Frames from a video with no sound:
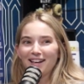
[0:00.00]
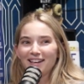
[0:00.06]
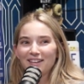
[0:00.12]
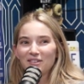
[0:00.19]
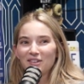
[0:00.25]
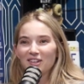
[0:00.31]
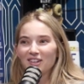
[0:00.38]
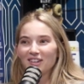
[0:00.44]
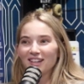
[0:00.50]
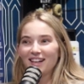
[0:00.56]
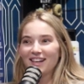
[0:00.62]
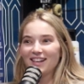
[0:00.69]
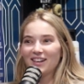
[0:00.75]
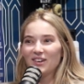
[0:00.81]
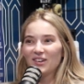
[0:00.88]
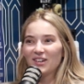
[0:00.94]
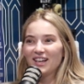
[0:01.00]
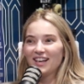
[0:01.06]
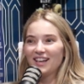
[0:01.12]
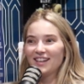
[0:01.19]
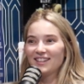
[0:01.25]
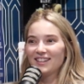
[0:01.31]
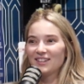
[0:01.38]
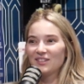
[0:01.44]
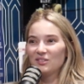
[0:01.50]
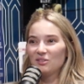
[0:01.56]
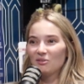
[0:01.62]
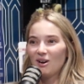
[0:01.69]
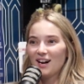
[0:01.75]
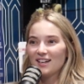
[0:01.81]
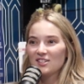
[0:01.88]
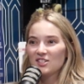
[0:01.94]
We were like, okay, like we'll
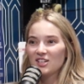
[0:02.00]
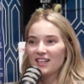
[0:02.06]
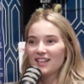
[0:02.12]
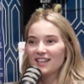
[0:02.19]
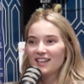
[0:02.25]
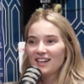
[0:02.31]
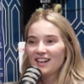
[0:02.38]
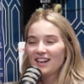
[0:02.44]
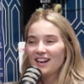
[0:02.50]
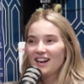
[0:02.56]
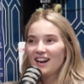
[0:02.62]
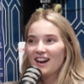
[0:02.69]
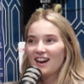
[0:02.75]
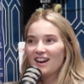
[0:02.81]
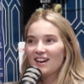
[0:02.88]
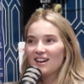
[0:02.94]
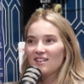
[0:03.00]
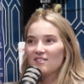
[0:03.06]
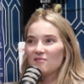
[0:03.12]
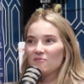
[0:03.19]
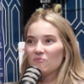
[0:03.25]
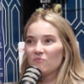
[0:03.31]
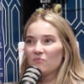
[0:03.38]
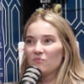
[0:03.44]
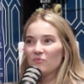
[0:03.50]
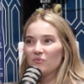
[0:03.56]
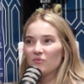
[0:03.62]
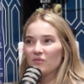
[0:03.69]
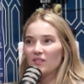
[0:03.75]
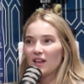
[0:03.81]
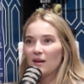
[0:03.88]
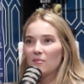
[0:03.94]
watch it. And
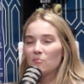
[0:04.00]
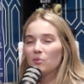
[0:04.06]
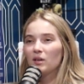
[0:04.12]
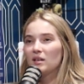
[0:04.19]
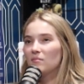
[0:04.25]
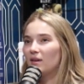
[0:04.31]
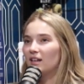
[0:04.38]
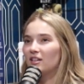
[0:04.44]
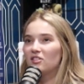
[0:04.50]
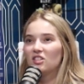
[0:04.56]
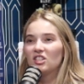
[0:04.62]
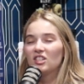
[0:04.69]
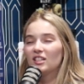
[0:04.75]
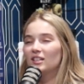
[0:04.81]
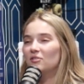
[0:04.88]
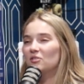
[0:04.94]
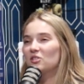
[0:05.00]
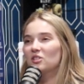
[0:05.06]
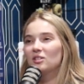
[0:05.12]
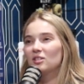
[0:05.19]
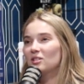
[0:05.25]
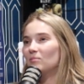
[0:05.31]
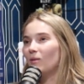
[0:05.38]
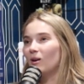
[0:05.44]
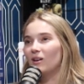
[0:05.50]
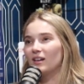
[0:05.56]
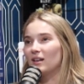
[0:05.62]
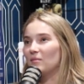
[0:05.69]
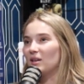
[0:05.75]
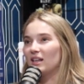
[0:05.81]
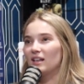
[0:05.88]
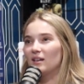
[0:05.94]
pretty much it was just a small
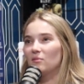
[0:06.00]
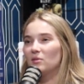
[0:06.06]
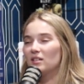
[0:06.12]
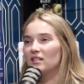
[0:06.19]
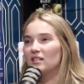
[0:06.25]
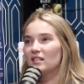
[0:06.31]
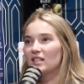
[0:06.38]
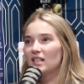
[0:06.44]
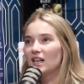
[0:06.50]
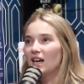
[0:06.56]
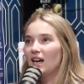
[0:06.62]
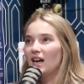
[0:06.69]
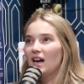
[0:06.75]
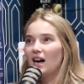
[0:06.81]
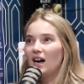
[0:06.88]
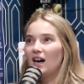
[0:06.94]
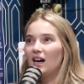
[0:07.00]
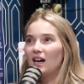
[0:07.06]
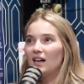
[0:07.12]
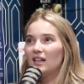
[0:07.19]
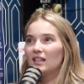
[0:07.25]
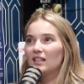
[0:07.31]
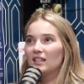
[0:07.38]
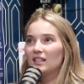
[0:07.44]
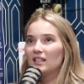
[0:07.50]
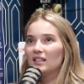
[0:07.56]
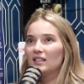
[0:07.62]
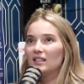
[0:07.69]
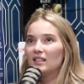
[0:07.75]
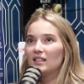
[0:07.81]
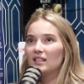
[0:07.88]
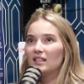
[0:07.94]
gimmick. It was the
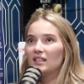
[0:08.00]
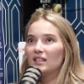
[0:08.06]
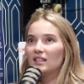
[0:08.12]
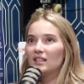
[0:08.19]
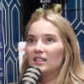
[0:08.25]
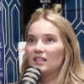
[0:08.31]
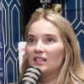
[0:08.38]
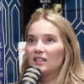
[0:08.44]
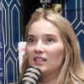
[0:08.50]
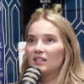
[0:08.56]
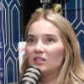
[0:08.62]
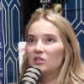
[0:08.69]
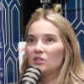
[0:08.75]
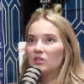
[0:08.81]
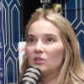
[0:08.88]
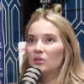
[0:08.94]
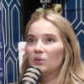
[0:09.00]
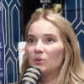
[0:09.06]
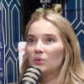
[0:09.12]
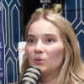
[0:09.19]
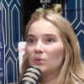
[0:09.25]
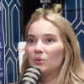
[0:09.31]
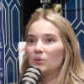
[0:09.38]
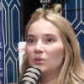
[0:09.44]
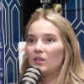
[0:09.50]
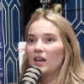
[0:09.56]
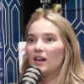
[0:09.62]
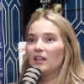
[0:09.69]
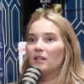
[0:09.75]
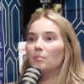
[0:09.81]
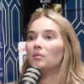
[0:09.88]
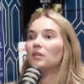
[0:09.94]

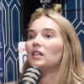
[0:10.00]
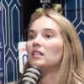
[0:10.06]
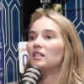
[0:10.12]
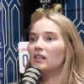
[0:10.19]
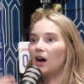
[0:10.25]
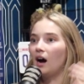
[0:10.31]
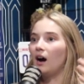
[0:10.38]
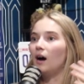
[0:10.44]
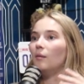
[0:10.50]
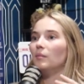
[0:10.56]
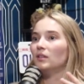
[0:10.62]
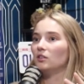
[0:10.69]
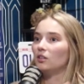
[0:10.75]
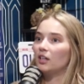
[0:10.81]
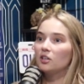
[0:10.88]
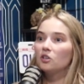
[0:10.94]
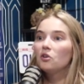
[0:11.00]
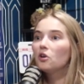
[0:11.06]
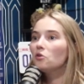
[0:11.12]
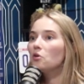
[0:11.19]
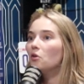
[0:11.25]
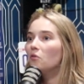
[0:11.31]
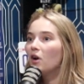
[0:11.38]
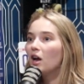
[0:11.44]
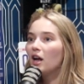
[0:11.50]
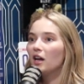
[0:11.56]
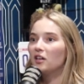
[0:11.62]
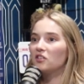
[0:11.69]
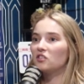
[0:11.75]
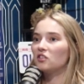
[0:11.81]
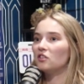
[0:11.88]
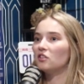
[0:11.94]
police come and are like, you're under
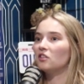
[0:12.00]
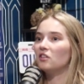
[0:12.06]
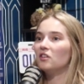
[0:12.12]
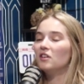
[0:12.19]
arrest, and